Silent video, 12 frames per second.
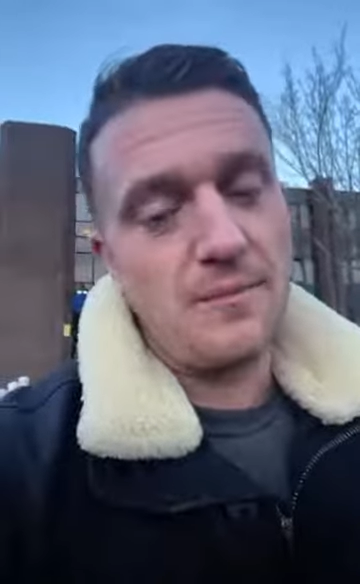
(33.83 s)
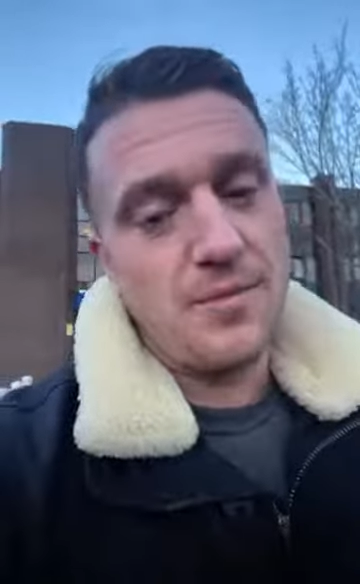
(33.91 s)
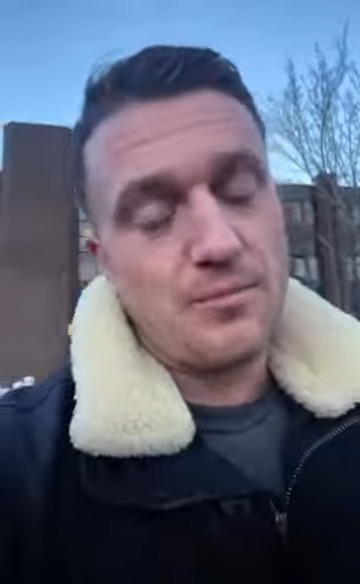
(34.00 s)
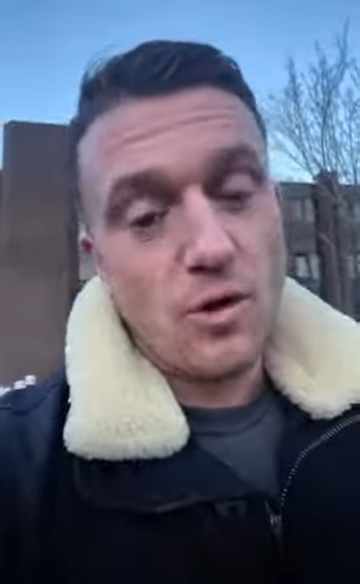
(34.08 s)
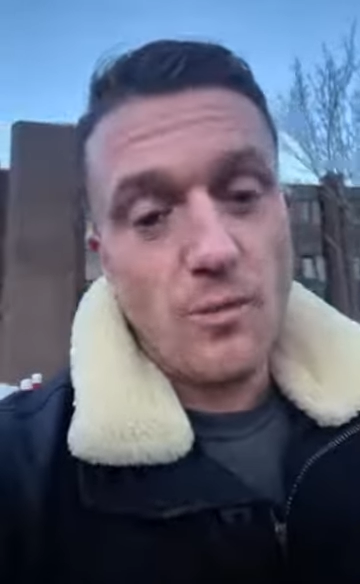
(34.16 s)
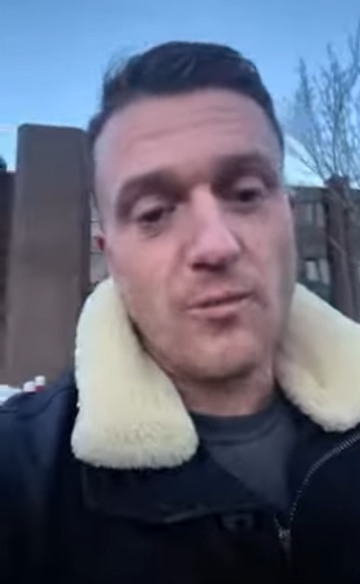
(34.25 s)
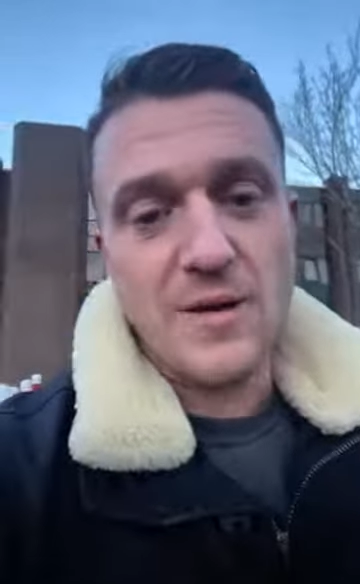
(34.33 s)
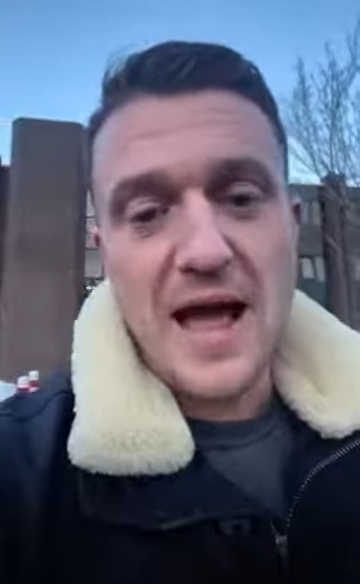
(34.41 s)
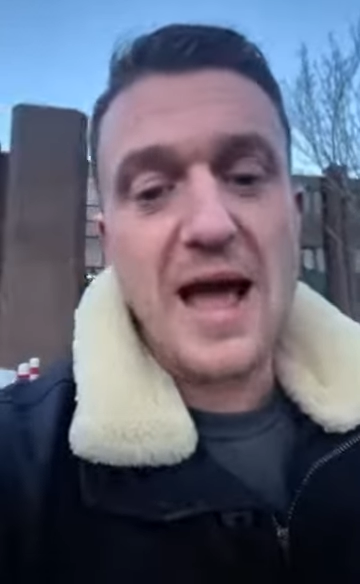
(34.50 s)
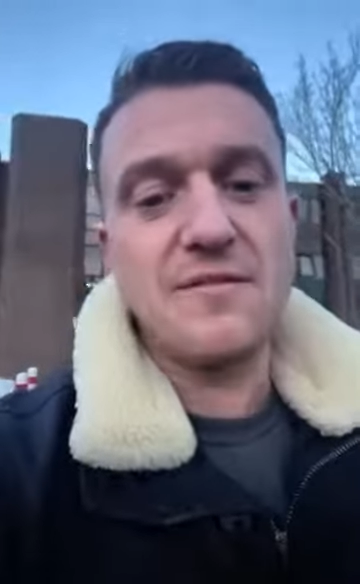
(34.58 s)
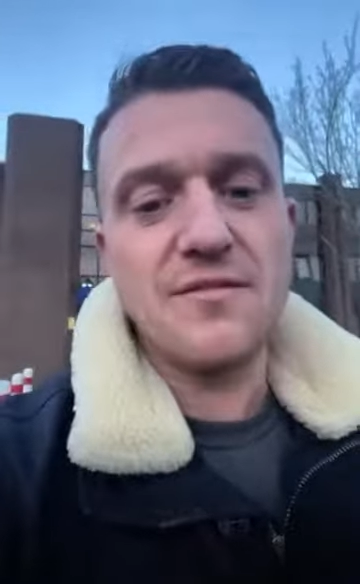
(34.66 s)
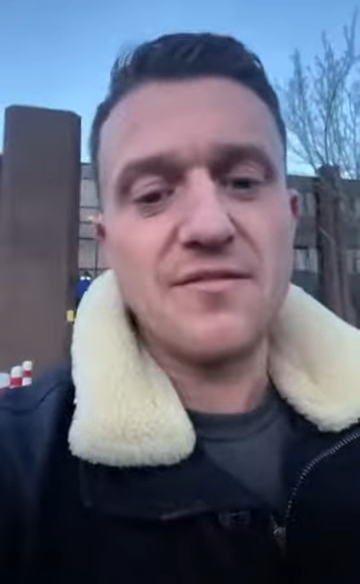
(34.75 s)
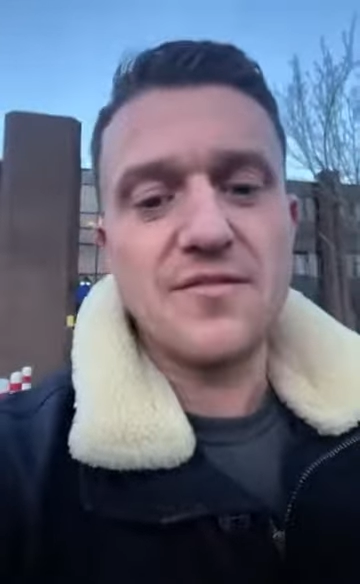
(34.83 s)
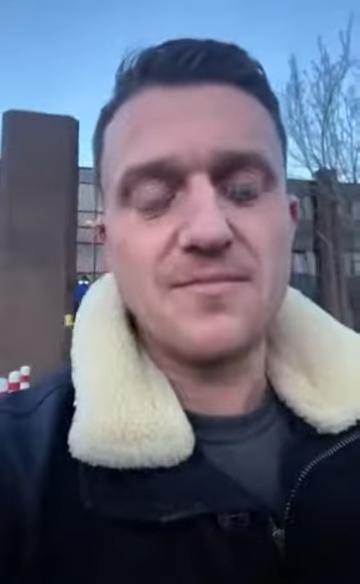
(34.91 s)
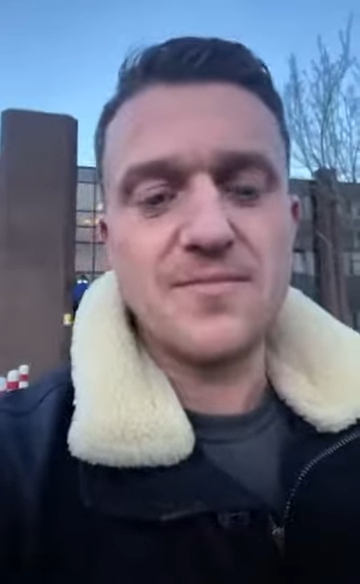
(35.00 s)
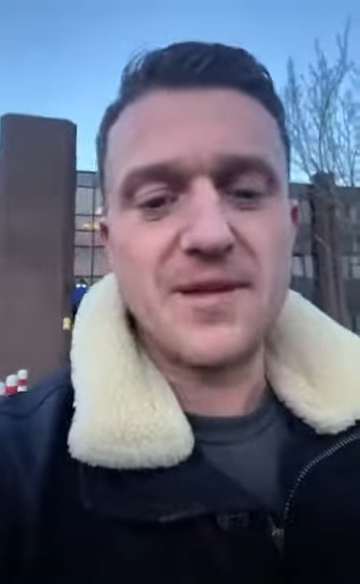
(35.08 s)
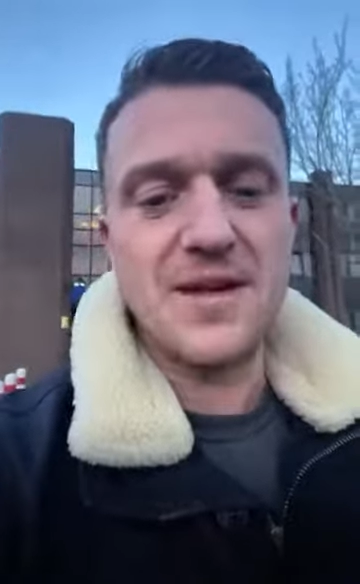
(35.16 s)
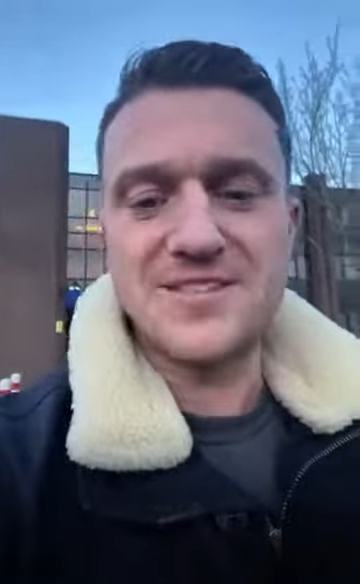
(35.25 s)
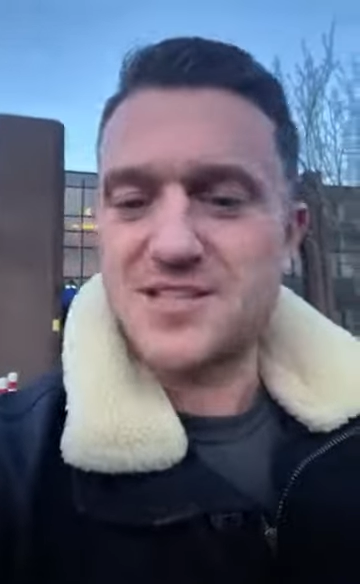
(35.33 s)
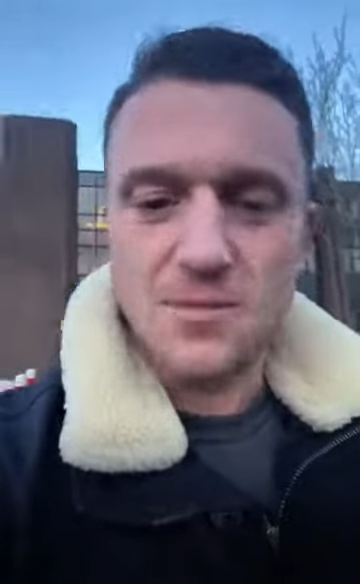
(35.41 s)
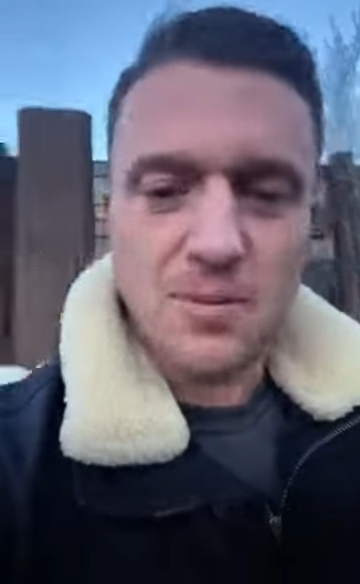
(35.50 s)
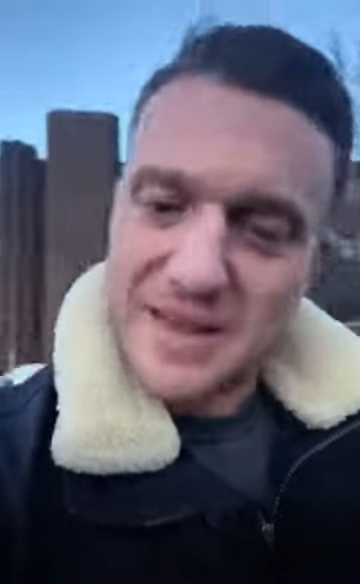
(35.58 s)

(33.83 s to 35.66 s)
The problem we have is that the